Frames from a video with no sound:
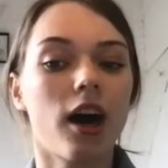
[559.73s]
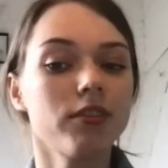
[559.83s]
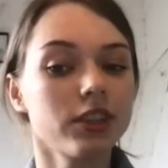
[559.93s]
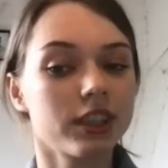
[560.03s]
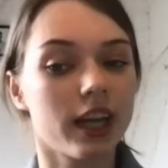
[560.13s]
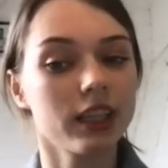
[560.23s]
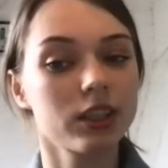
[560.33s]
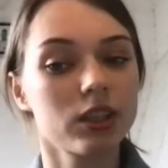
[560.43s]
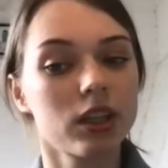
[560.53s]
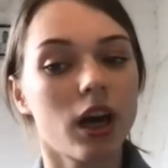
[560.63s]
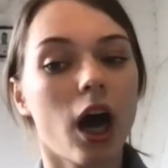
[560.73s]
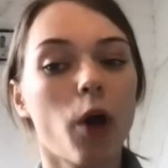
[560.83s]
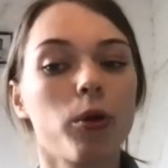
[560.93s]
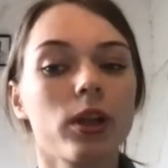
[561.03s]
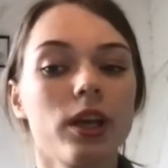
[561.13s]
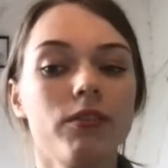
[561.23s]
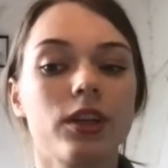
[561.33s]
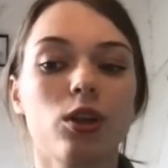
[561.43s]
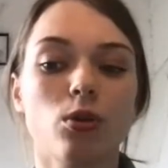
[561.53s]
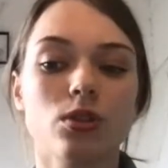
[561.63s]
After that, I will give
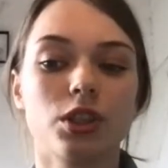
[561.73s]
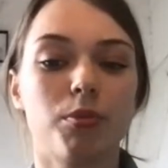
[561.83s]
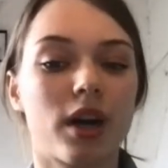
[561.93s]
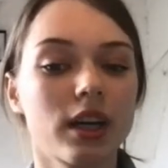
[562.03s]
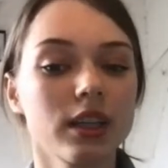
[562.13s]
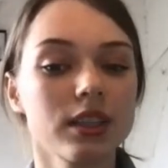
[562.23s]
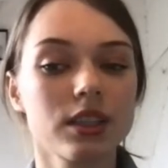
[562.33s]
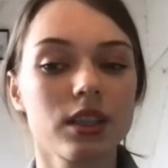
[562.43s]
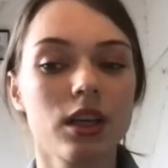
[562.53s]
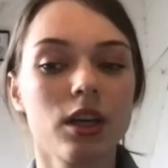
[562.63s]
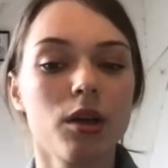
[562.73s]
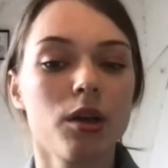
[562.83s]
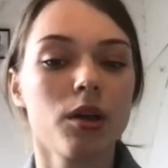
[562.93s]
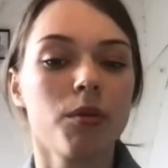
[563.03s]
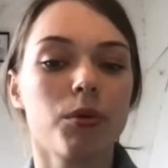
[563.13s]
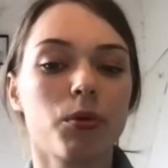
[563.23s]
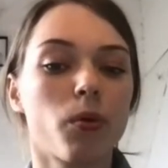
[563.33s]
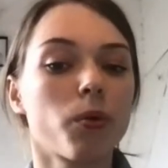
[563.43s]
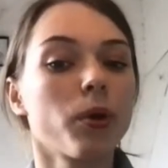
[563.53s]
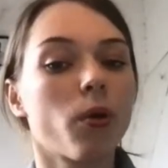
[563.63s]
the closing remarks
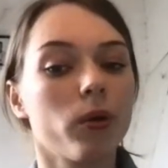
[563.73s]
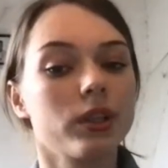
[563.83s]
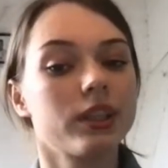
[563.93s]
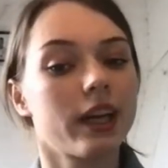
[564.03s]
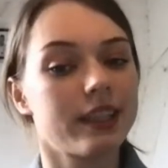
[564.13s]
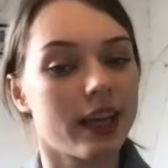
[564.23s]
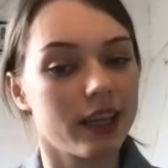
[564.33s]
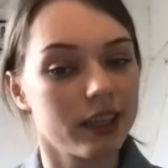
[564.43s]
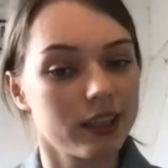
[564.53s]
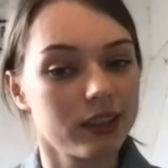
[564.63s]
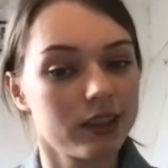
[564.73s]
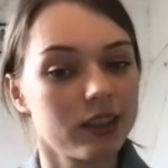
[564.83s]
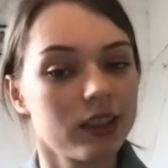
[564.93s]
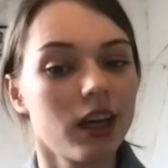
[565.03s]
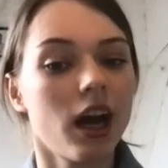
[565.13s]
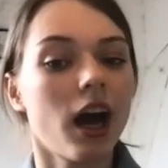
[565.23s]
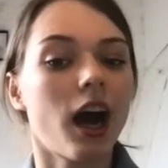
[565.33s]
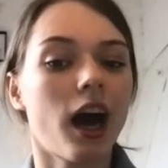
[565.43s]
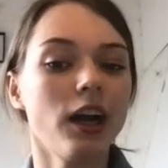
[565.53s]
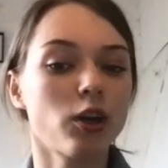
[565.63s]
before we call it a day.
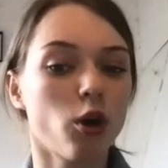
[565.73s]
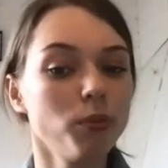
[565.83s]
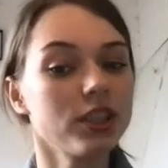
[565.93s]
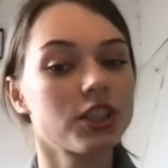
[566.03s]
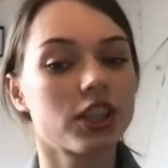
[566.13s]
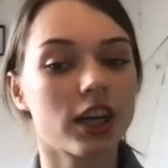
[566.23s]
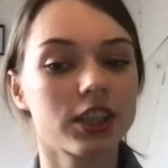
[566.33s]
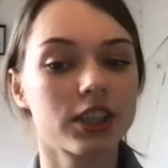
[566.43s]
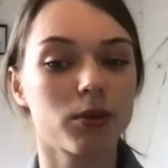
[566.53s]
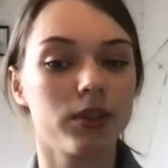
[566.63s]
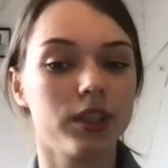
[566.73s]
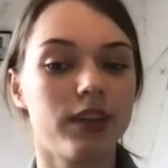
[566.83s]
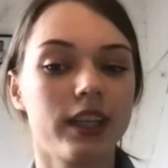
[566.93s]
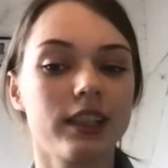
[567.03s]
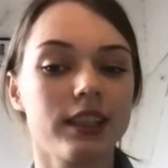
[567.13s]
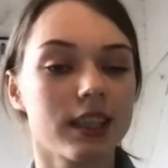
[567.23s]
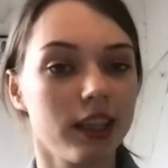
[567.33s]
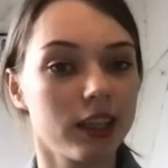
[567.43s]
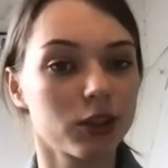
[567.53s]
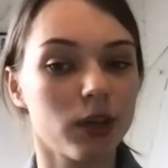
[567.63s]
I hope the structure of the event is
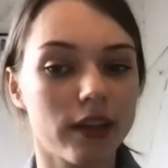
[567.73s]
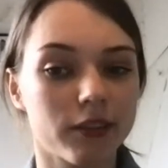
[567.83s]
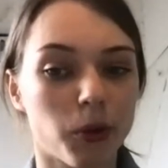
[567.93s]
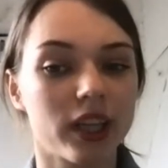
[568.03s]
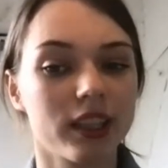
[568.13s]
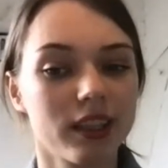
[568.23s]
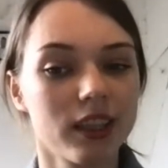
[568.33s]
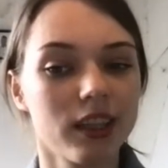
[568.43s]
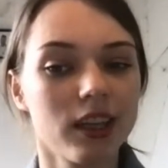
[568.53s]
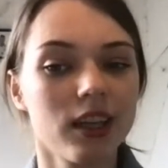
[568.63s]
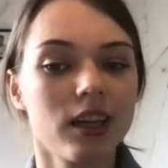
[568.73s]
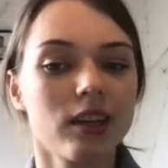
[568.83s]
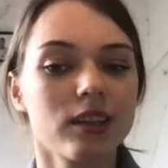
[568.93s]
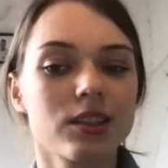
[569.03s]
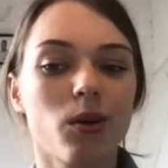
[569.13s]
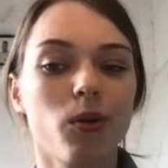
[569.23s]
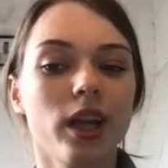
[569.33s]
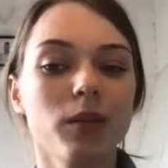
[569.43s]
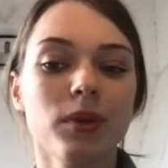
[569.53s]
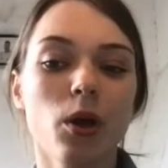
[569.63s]
clear to everyone. So
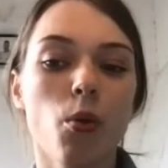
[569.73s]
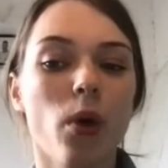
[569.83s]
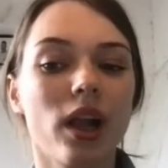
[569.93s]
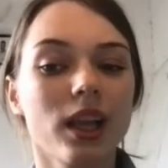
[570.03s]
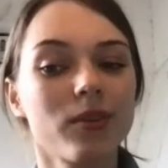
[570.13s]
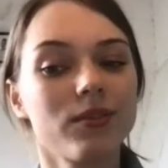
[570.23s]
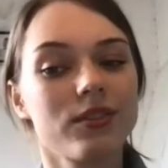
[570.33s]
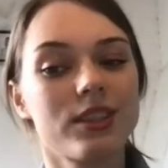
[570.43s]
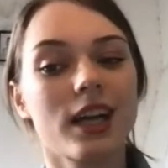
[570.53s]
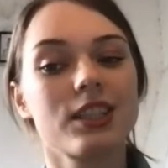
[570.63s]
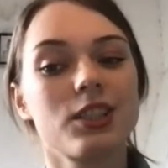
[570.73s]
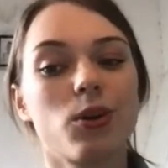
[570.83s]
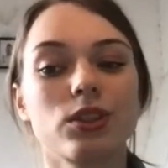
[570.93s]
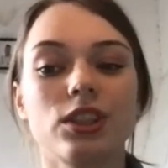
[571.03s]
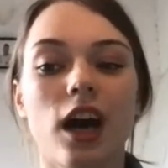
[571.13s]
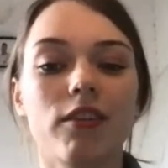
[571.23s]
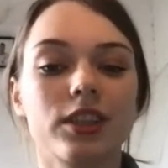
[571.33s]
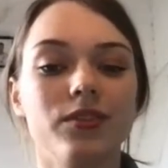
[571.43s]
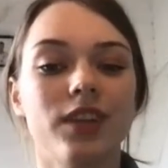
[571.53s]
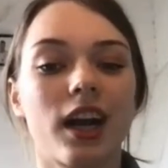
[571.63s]
let me welcome Judge Dr.
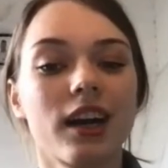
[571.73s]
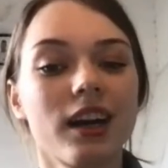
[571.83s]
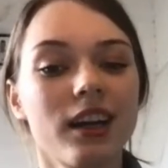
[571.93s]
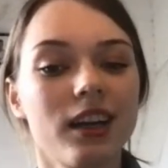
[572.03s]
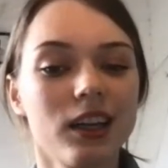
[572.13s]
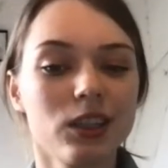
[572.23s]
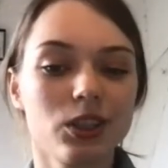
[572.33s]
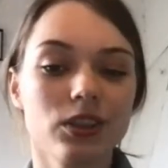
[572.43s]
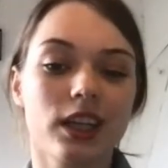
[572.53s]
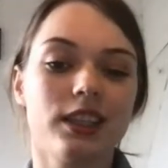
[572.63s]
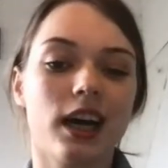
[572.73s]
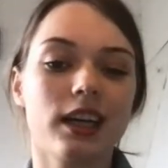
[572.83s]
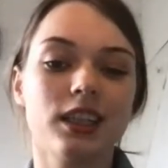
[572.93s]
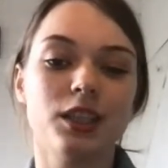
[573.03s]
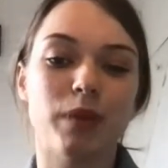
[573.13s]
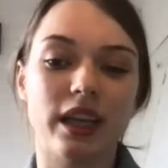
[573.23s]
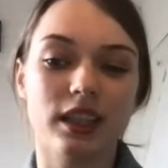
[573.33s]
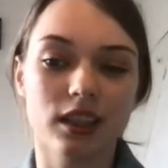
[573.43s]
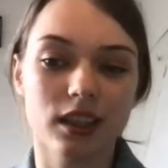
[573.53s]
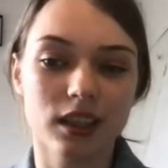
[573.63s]
Afrin Nar to conduct the
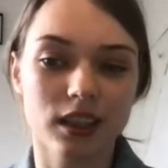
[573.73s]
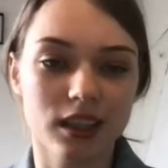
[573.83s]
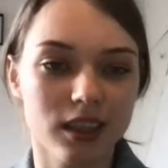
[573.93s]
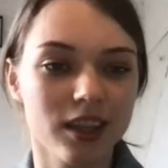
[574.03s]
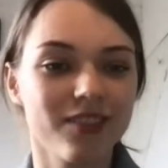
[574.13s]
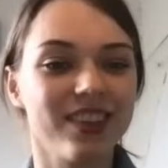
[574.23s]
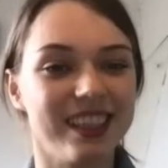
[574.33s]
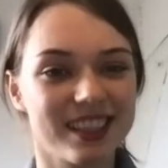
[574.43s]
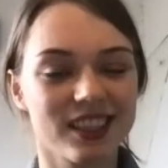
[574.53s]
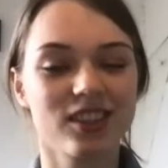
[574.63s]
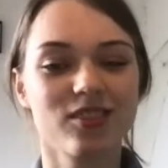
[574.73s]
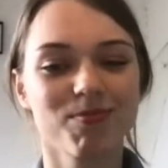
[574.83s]
debate. Please.